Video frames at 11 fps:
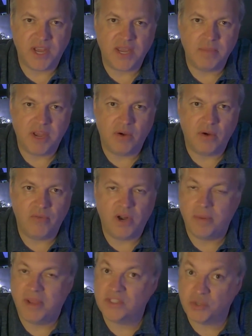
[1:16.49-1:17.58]
came out
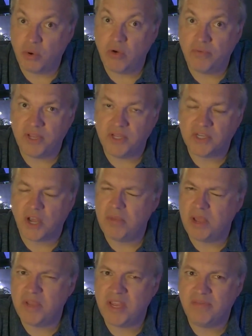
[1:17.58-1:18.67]
around about 12 years ago,
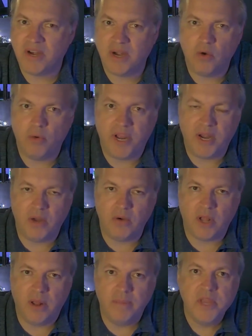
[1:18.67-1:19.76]
maybe even a little bit
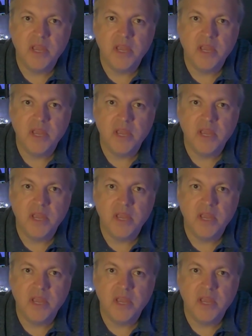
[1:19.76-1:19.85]
longer.